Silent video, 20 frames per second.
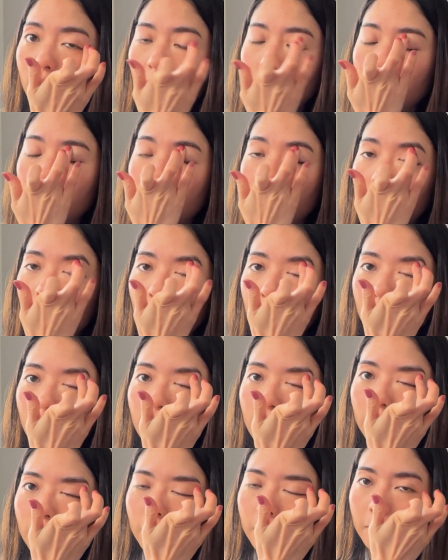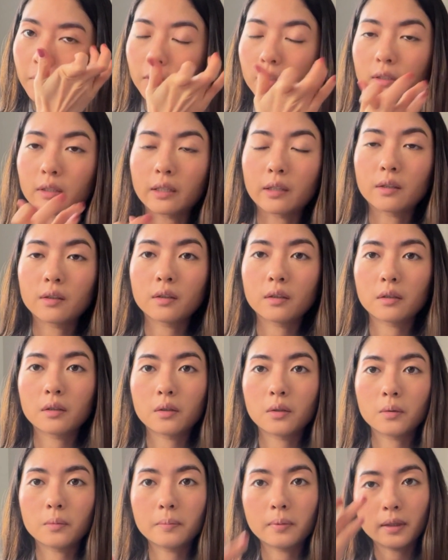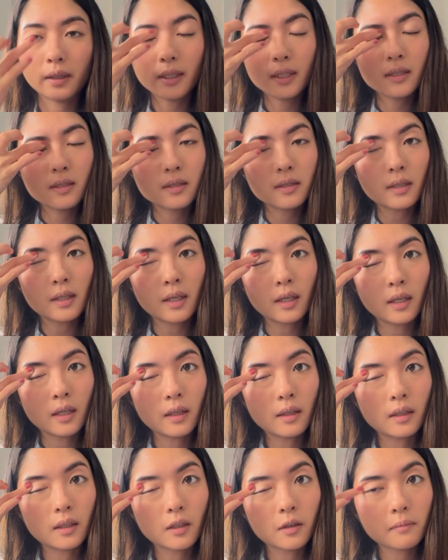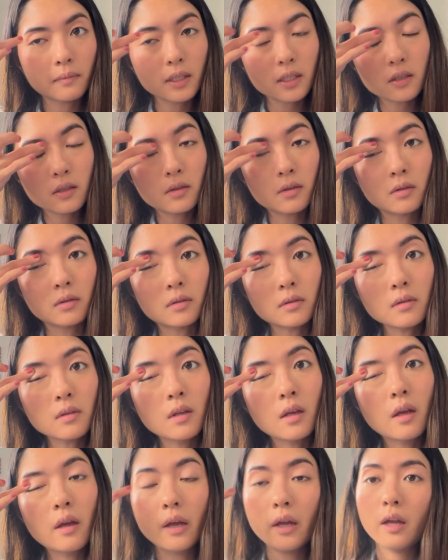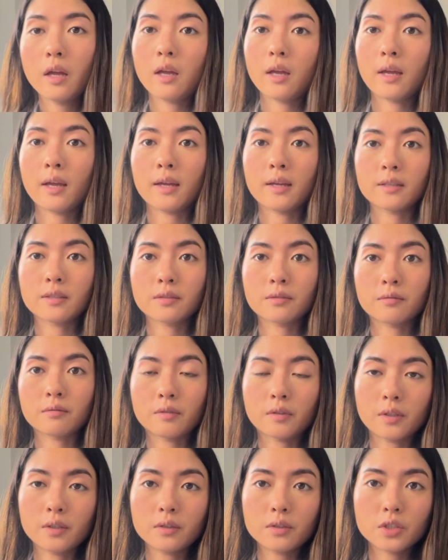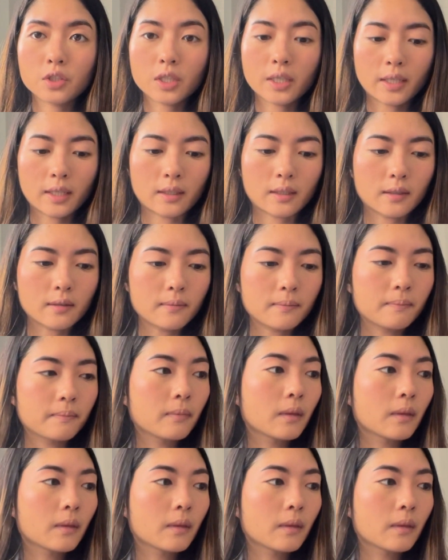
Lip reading: and they have booked out a whole place near my school at Royal China,